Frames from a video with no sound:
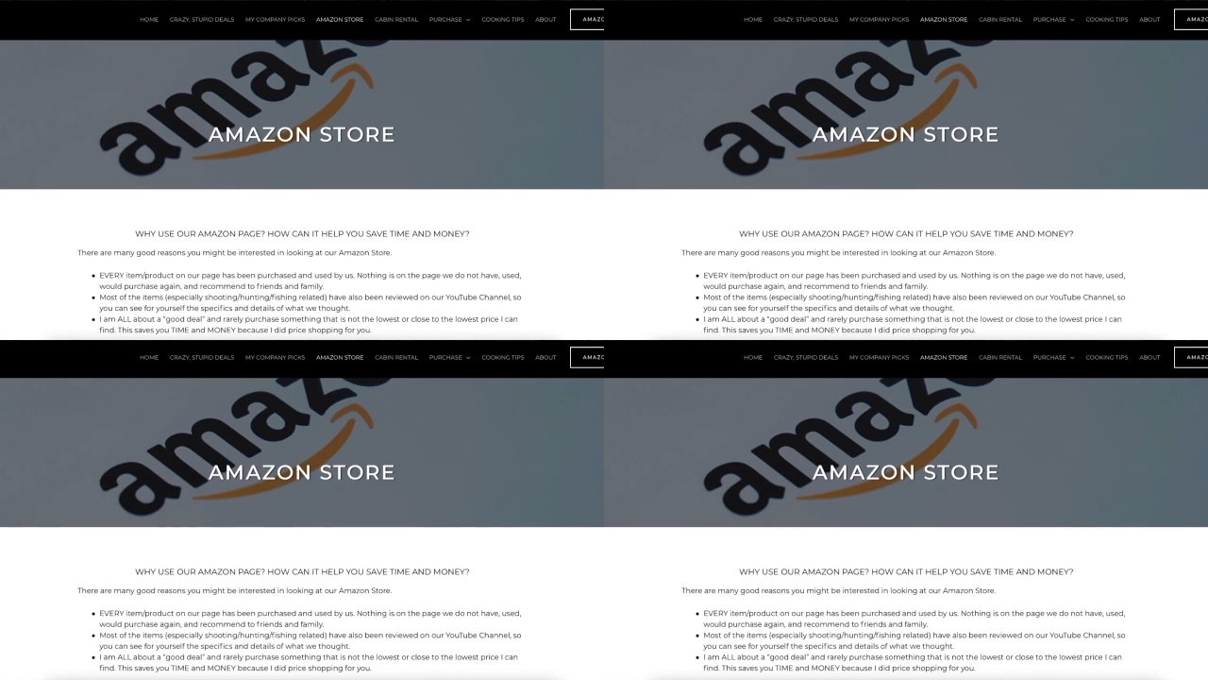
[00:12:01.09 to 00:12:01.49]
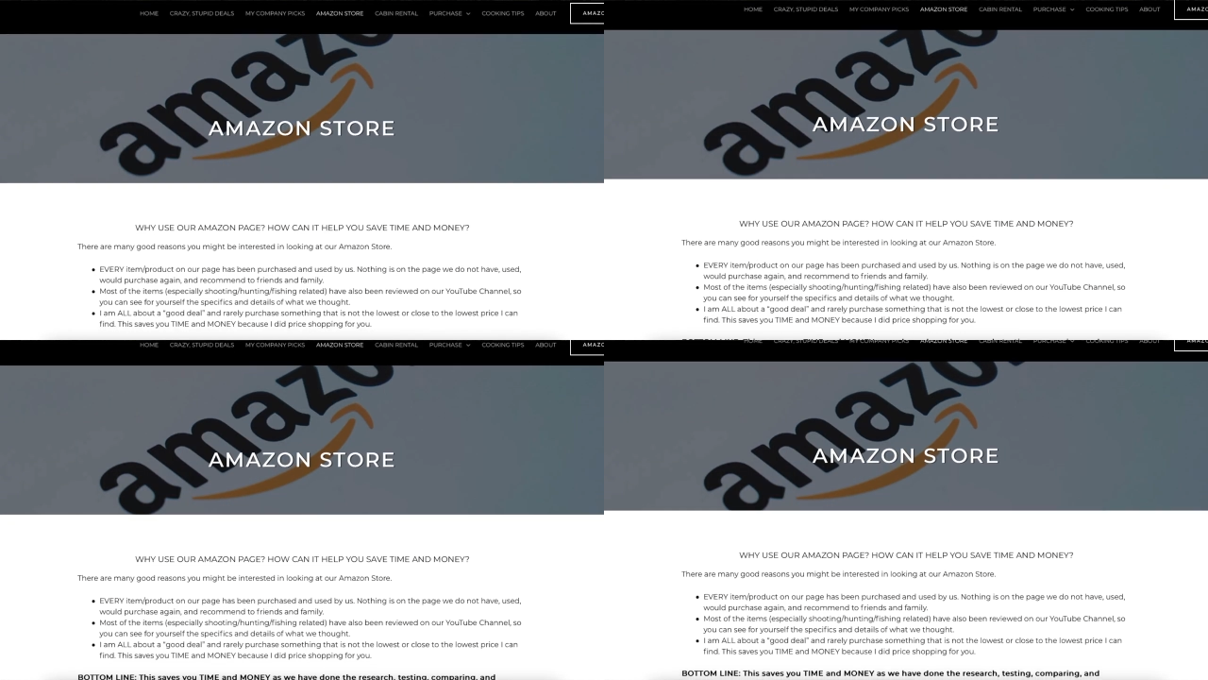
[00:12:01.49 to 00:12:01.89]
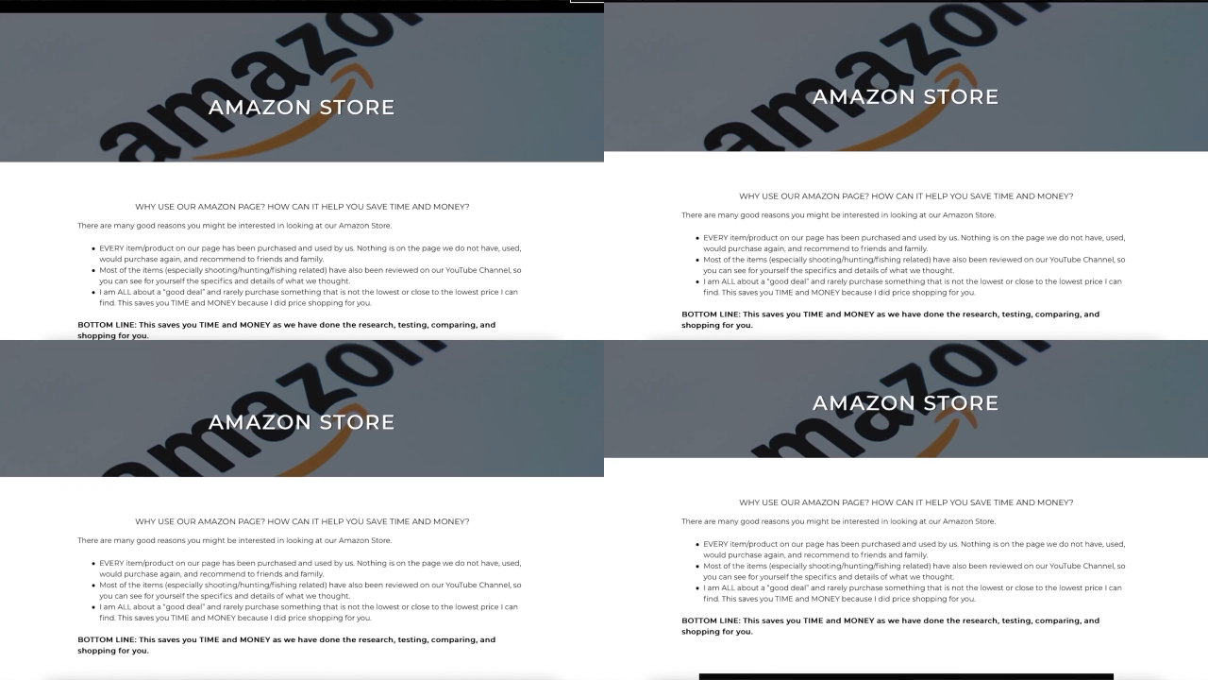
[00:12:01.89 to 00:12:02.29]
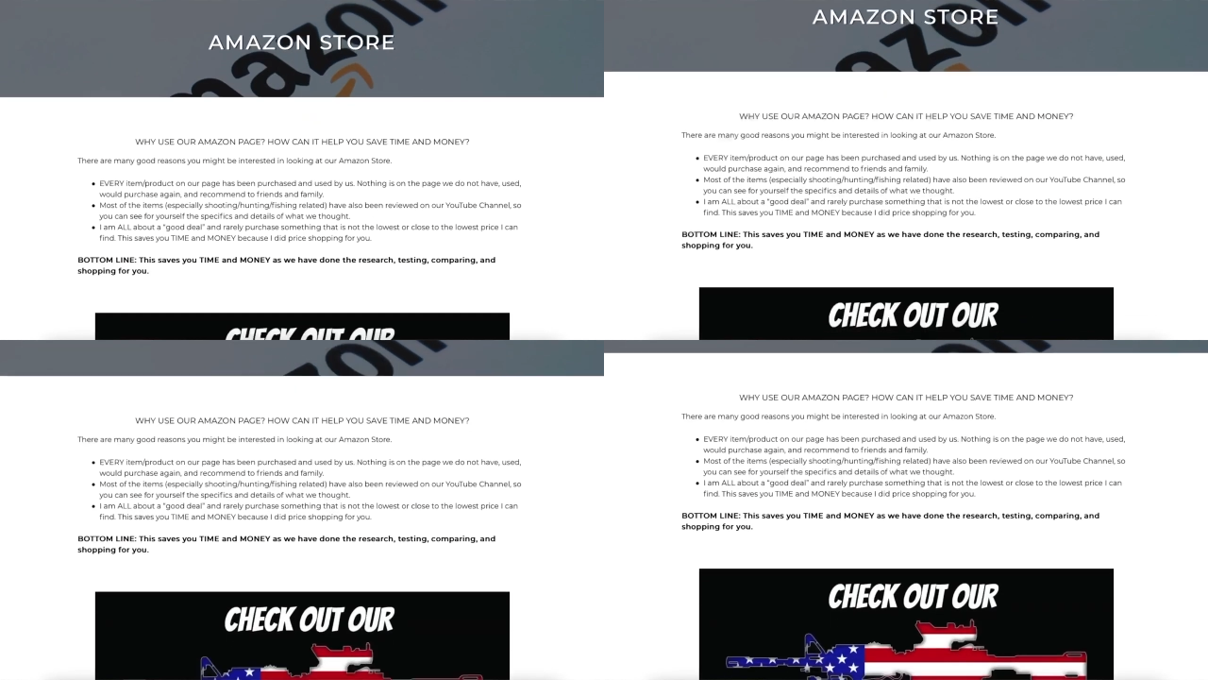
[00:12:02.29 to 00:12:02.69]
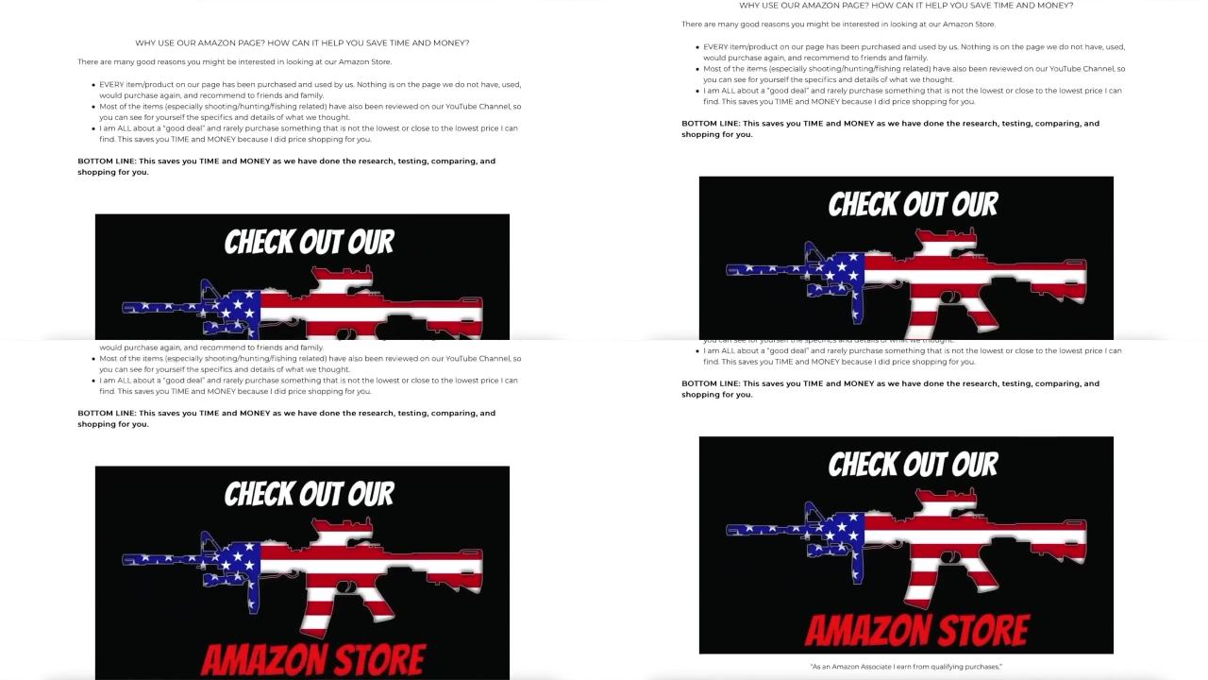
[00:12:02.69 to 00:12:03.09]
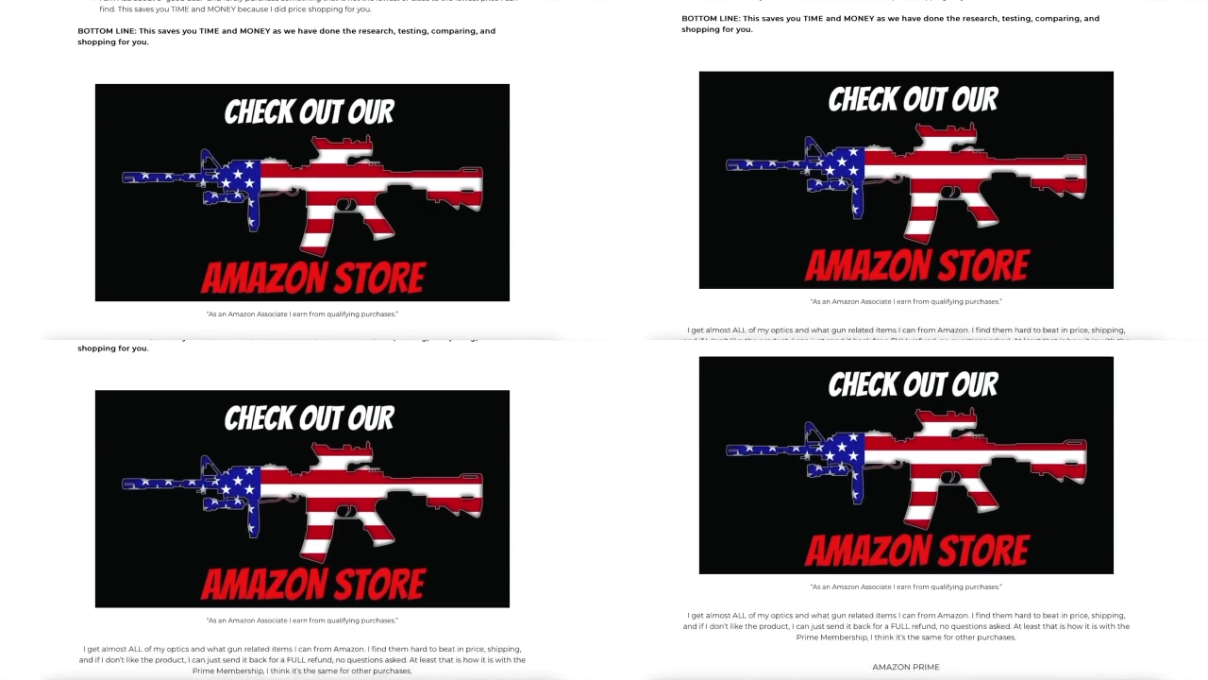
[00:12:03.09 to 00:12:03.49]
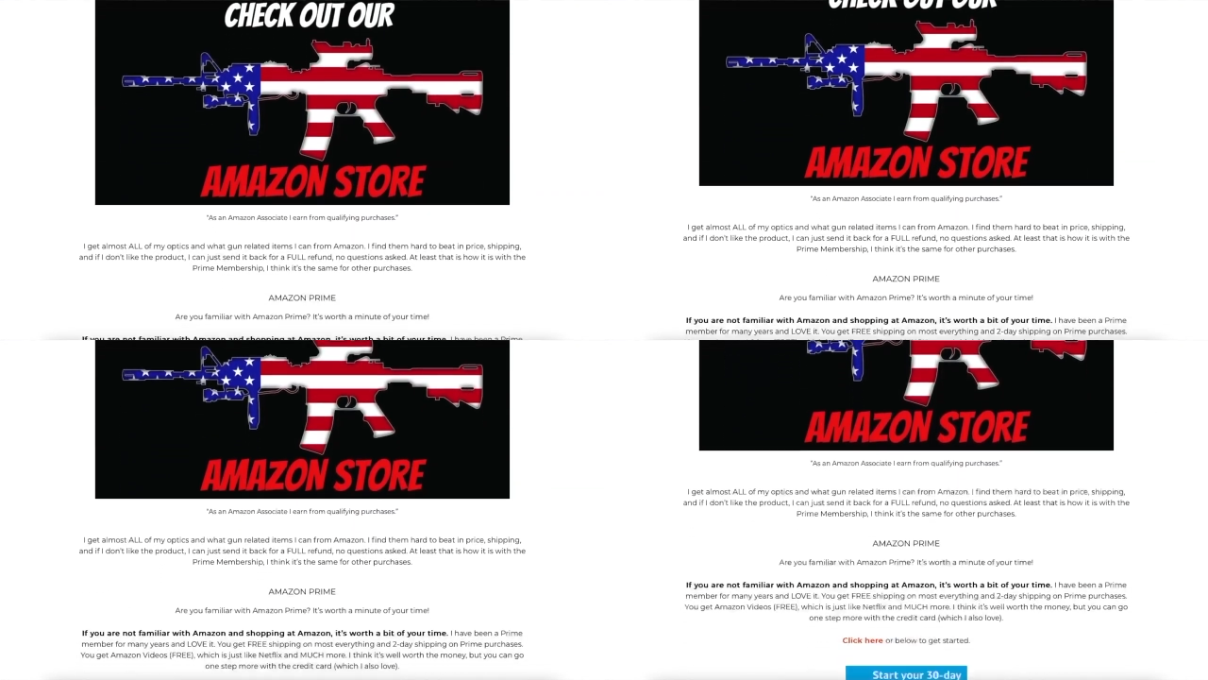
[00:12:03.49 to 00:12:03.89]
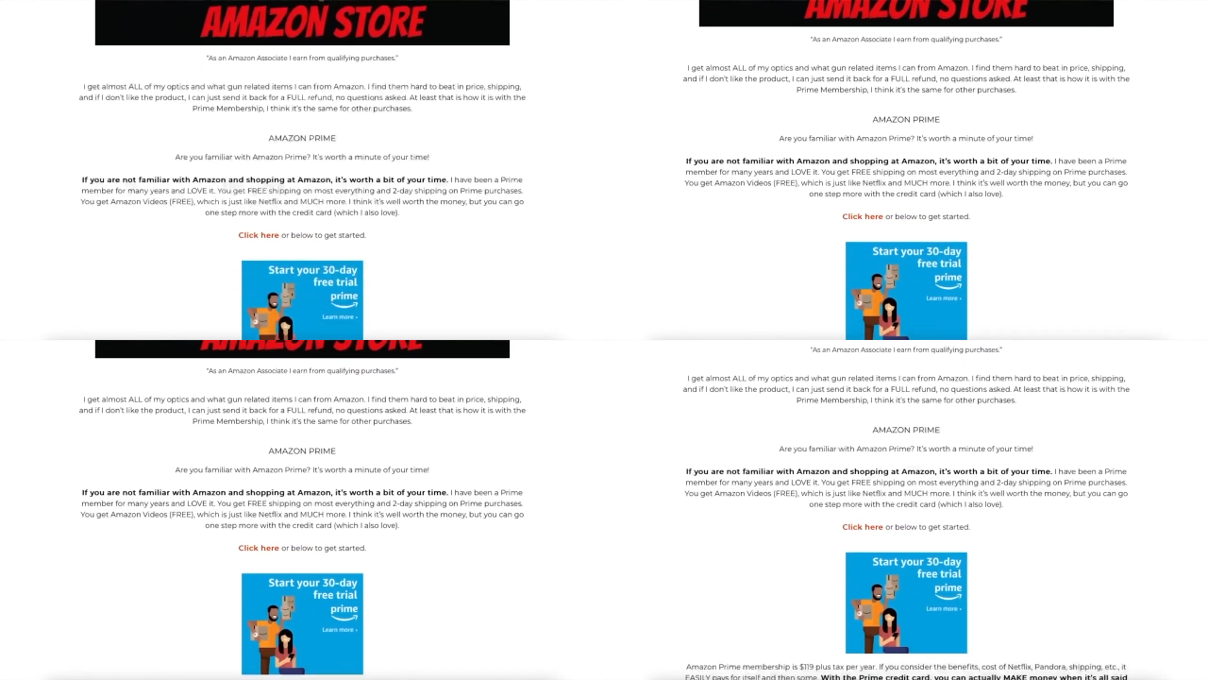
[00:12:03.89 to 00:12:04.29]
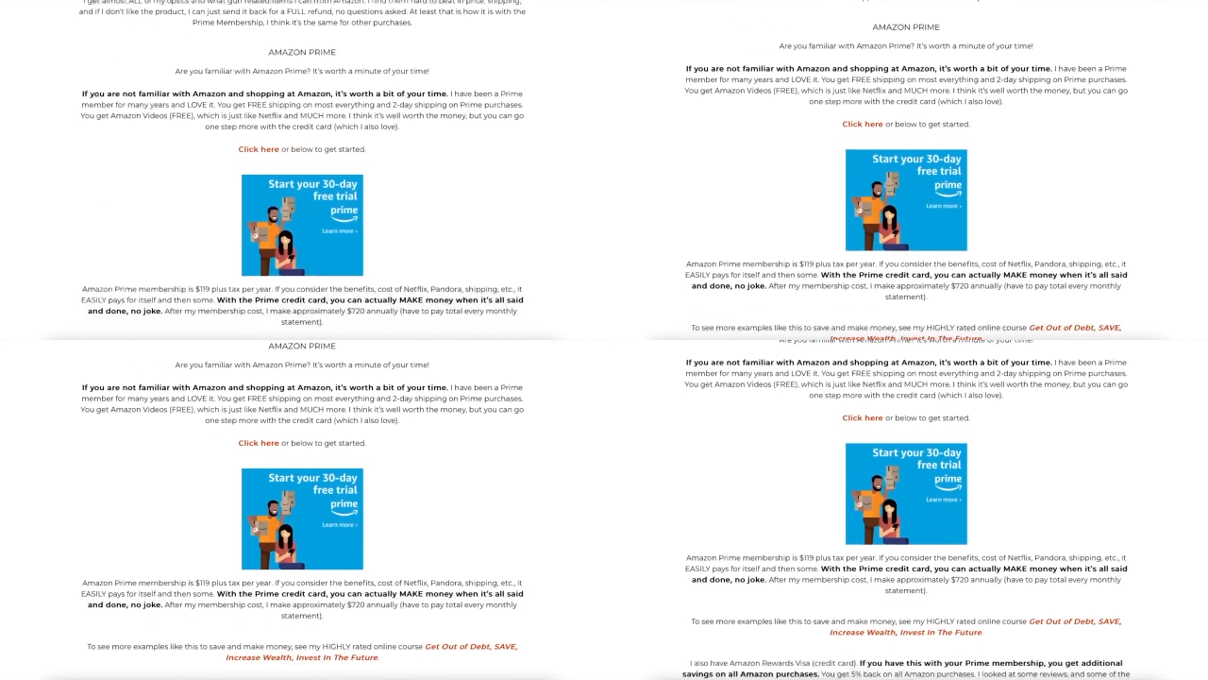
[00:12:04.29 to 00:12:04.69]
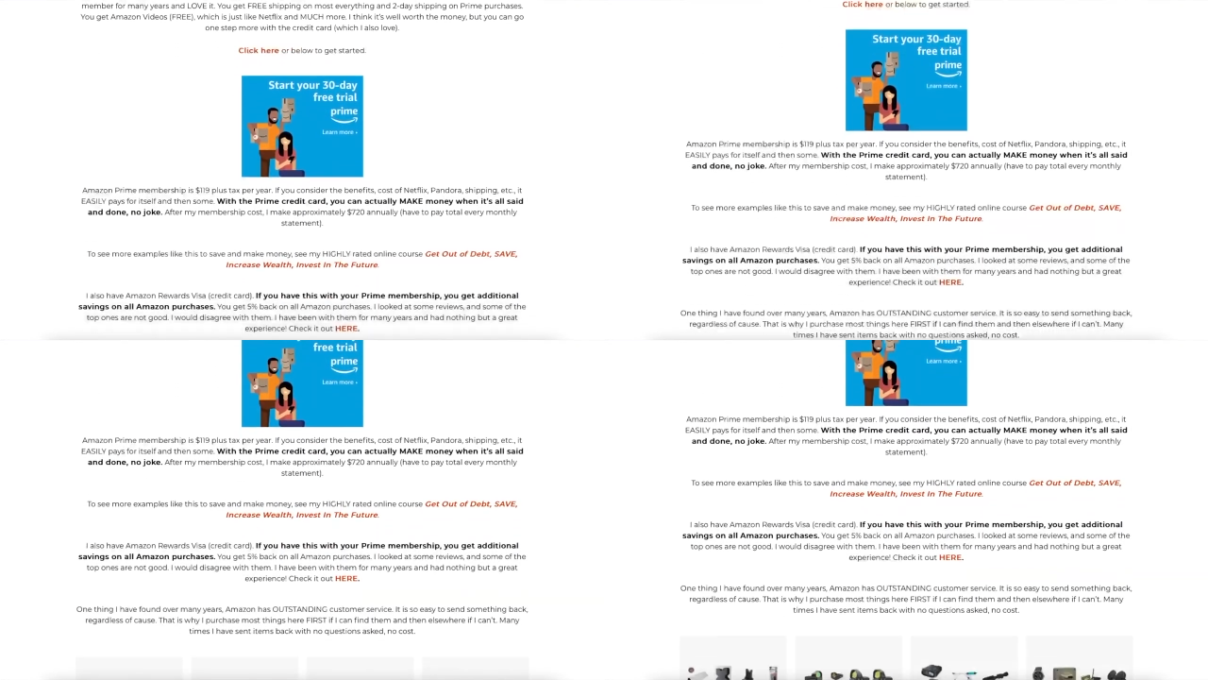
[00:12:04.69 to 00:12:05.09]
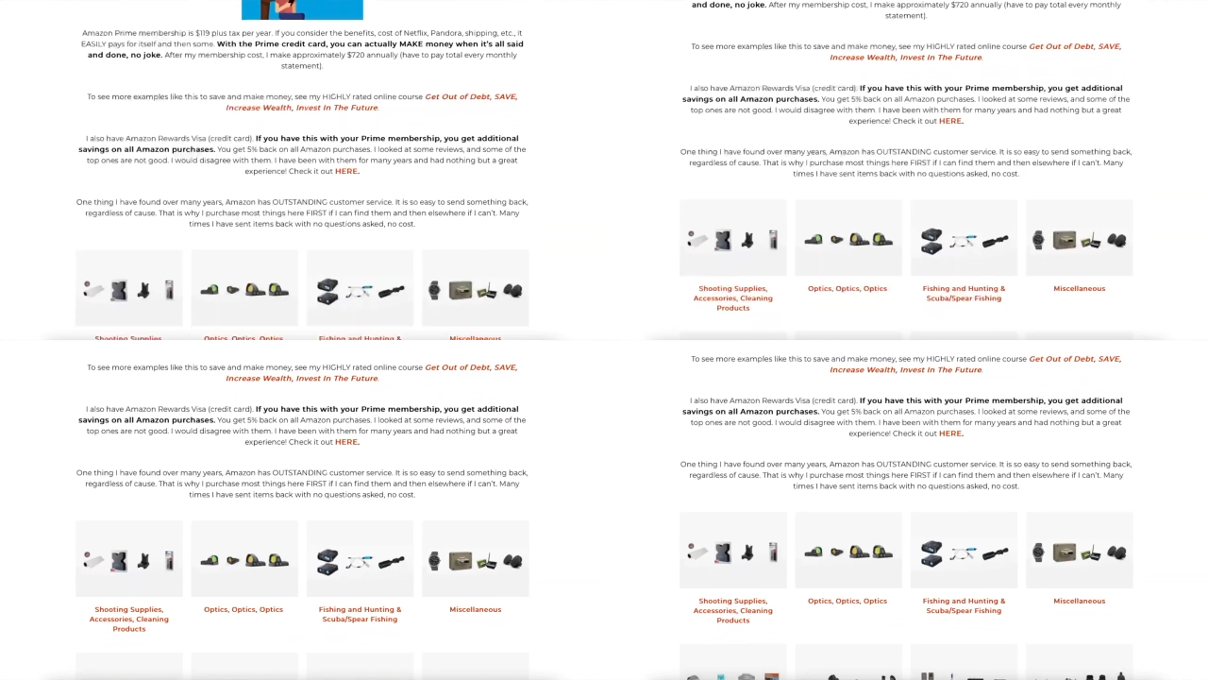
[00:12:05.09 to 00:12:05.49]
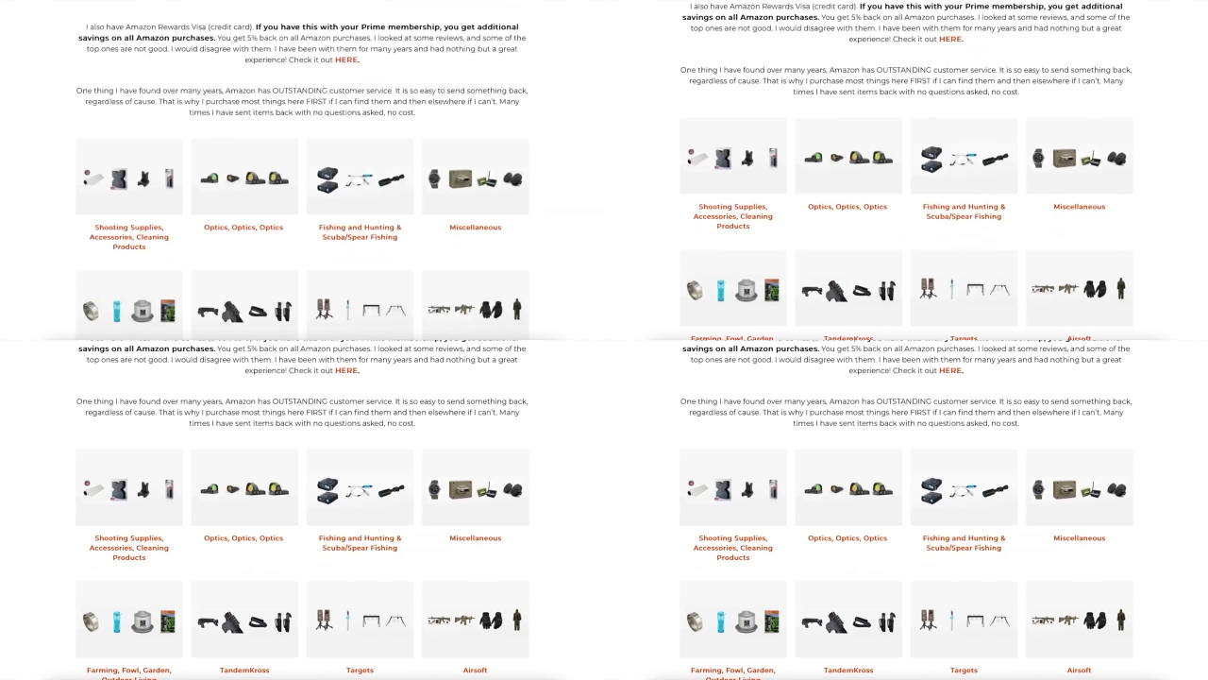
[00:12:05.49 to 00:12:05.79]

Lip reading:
No face is visible, so there are no lips to read.